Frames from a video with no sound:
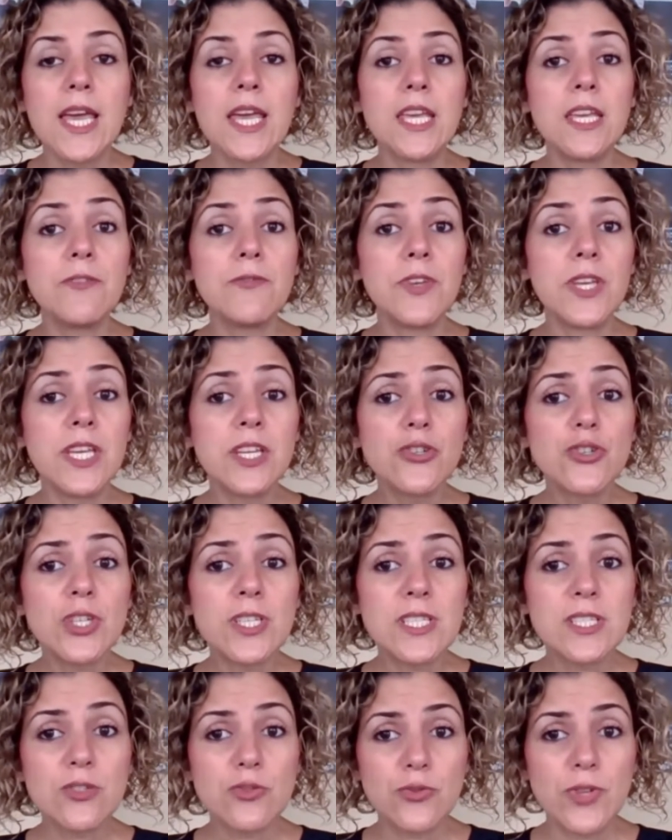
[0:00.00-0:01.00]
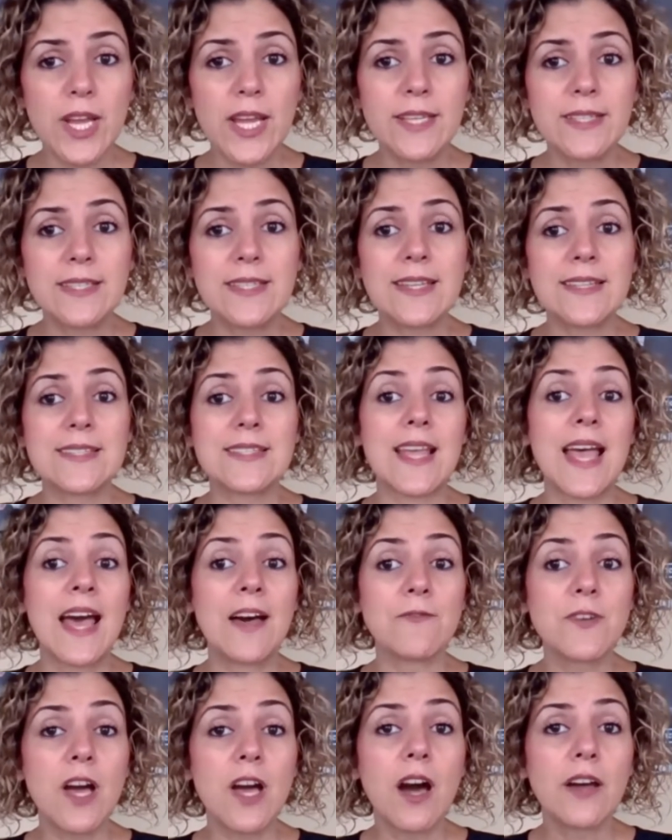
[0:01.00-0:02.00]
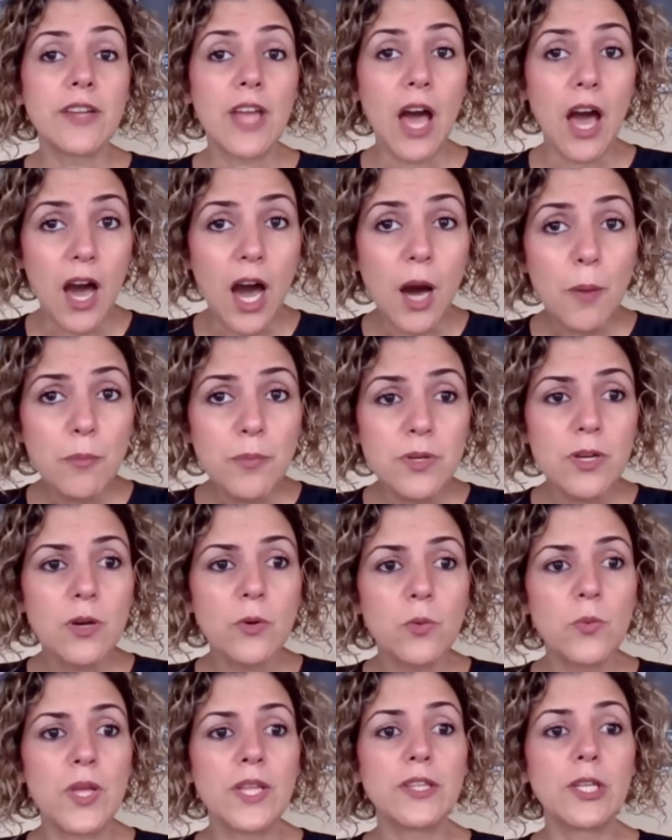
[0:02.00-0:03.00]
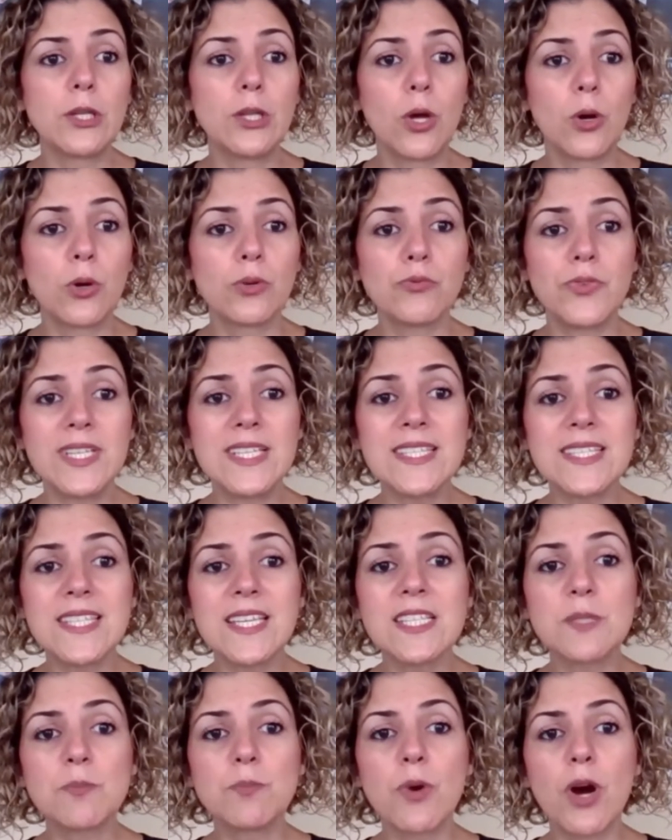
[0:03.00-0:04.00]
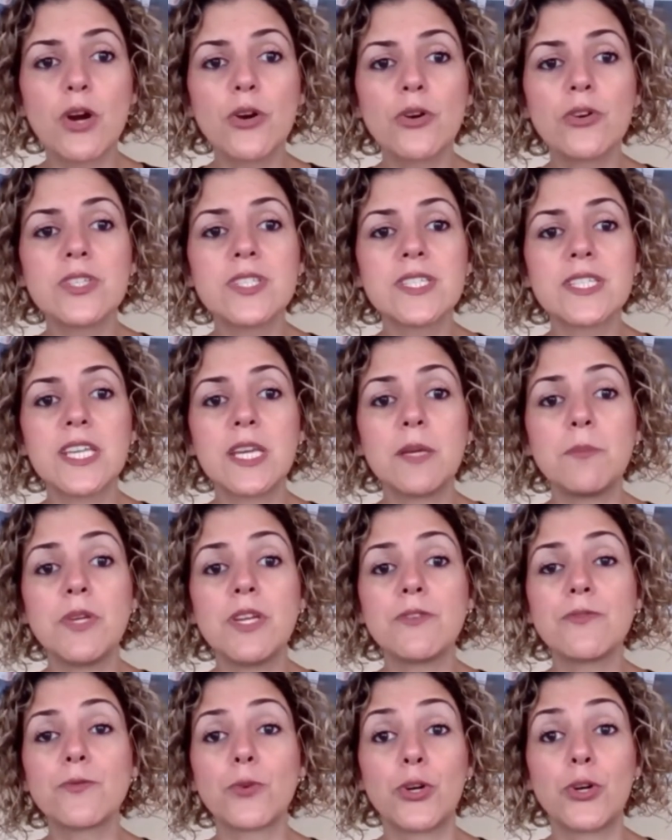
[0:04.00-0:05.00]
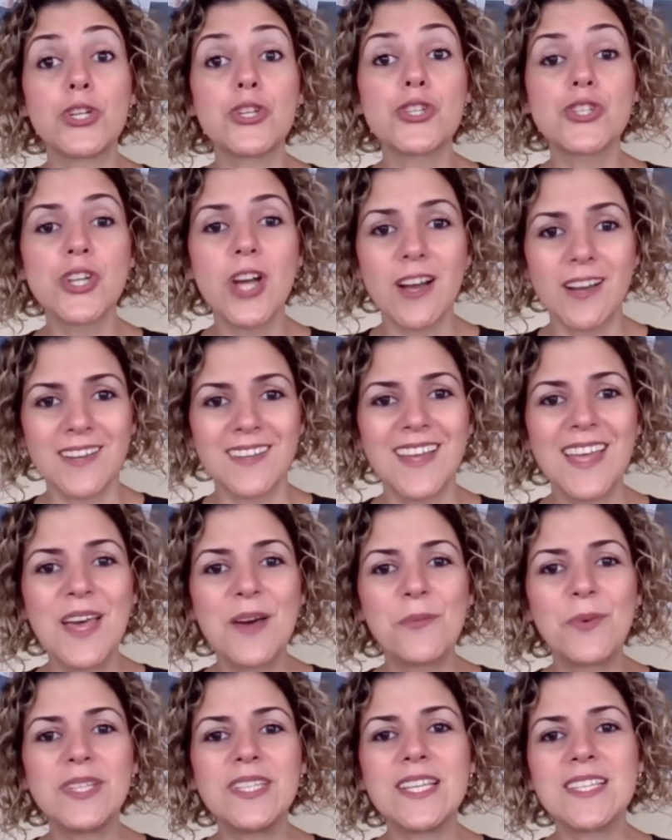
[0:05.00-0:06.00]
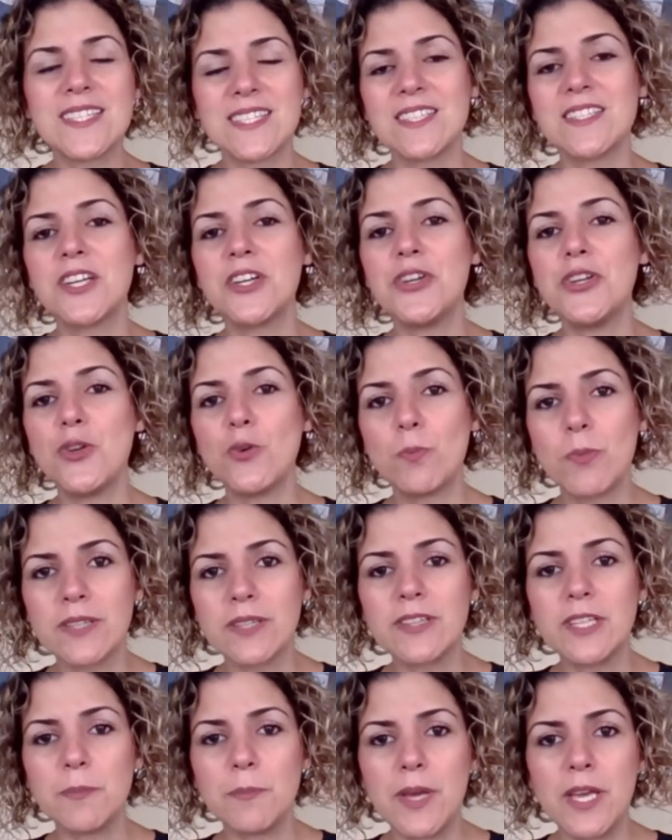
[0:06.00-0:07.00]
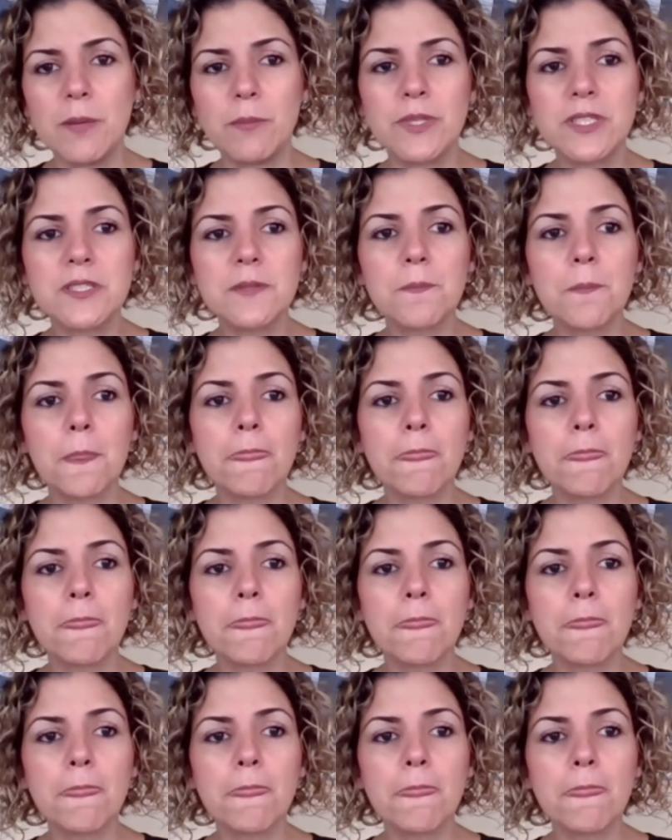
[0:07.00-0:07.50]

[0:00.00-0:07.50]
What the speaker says: If interest rates have gone up when the loan resets, borrowers can be in for a shock when they see their new monthly payment.